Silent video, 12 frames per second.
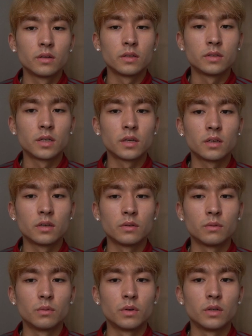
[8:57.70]
the second
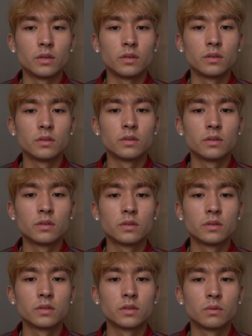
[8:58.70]
when
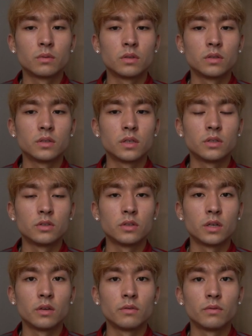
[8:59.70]
someone says your
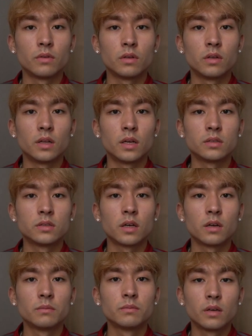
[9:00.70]
name for the last
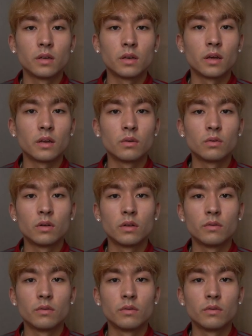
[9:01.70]
time. And I don't